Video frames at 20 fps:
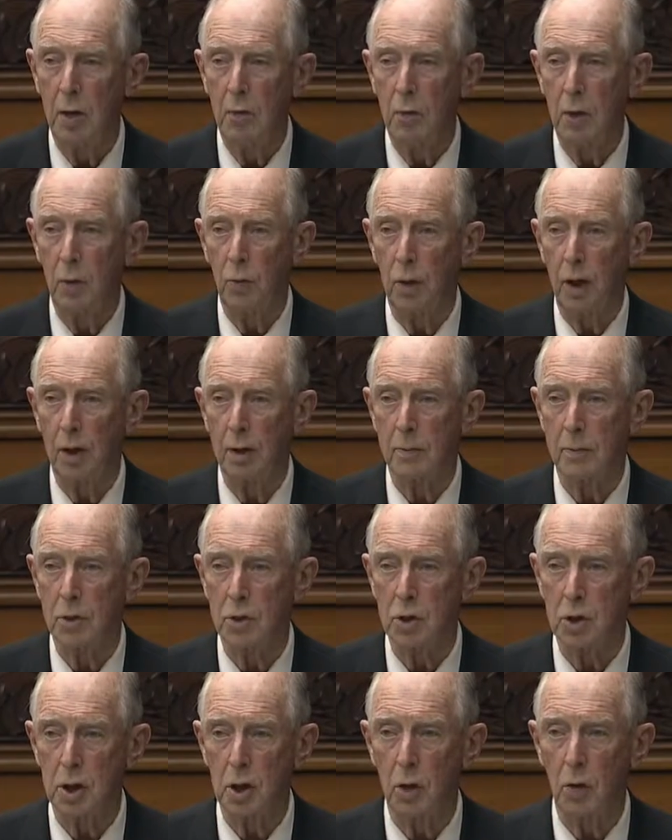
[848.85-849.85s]
We welcome to
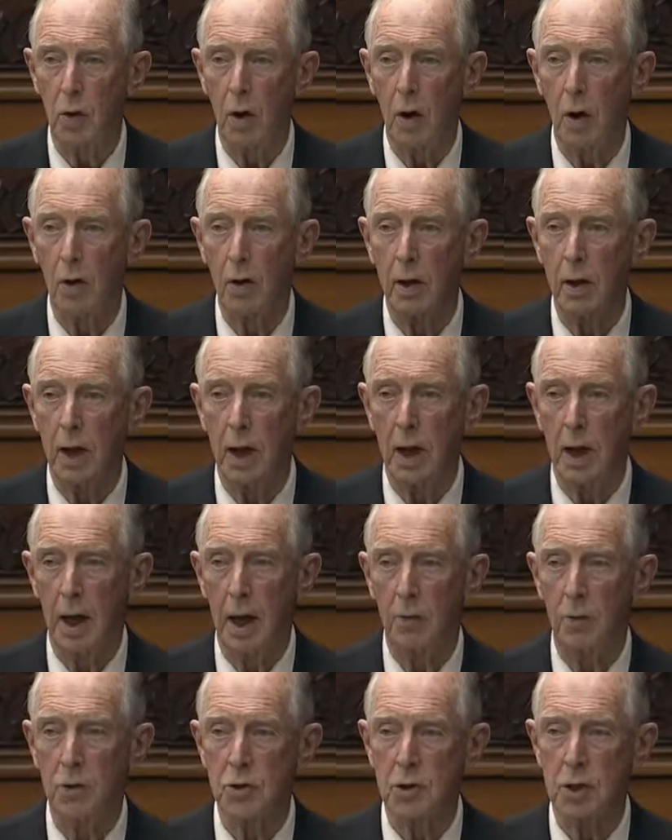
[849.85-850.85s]
see you all, and
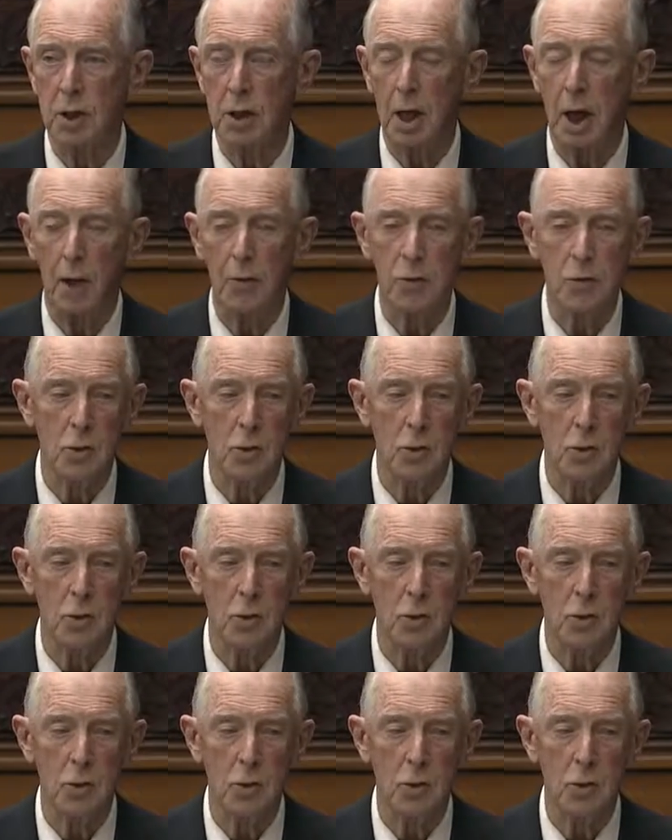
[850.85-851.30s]
I will sit down